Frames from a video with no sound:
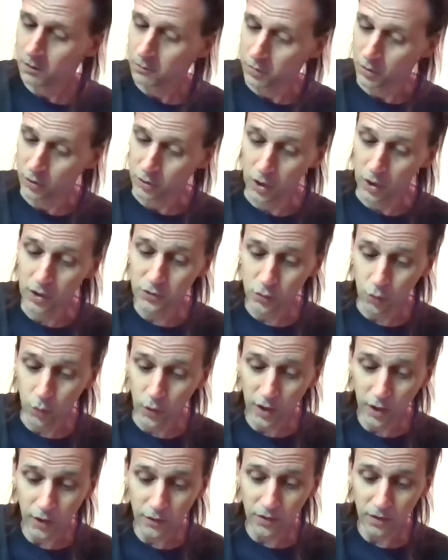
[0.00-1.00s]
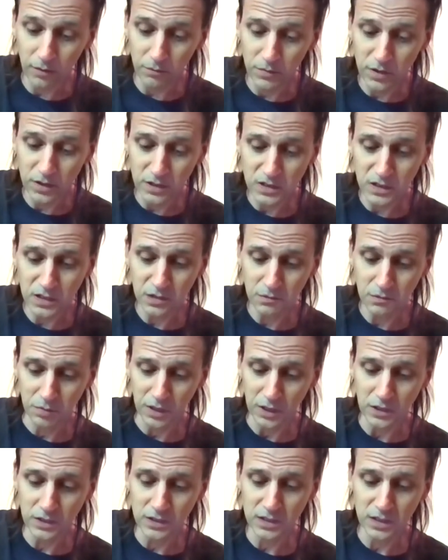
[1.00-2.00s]
Because we're the missing
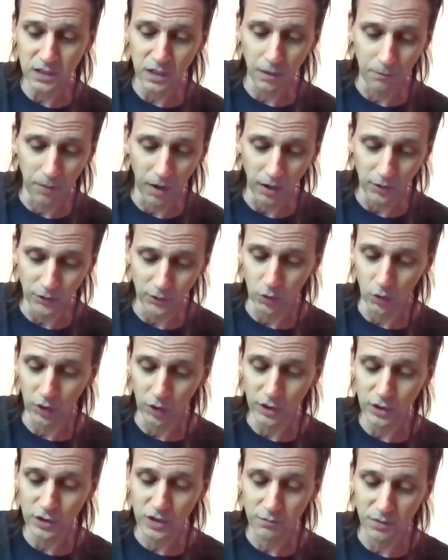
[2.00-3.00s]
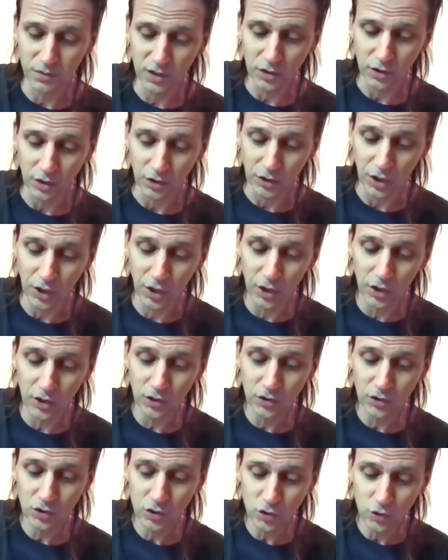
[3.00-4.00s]
piece in a puzzle he spent
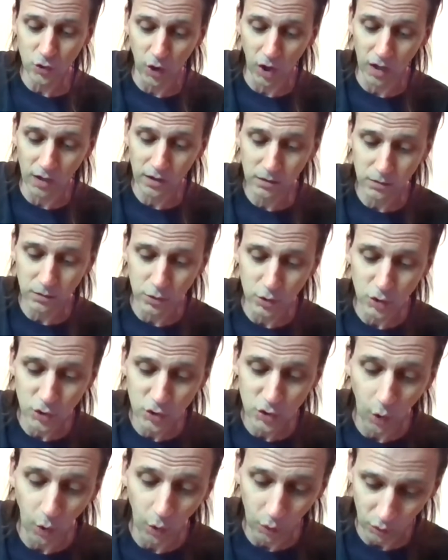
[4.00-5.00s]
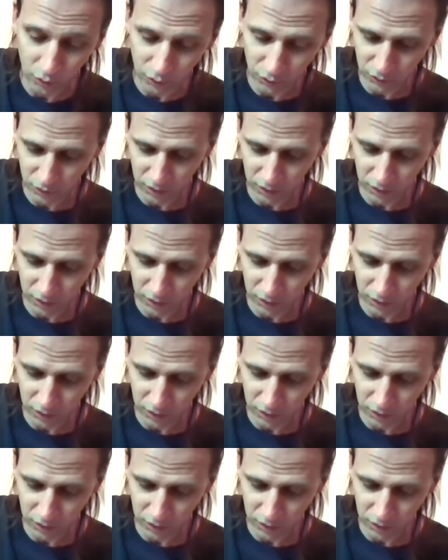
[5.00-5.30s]
years trying to solve.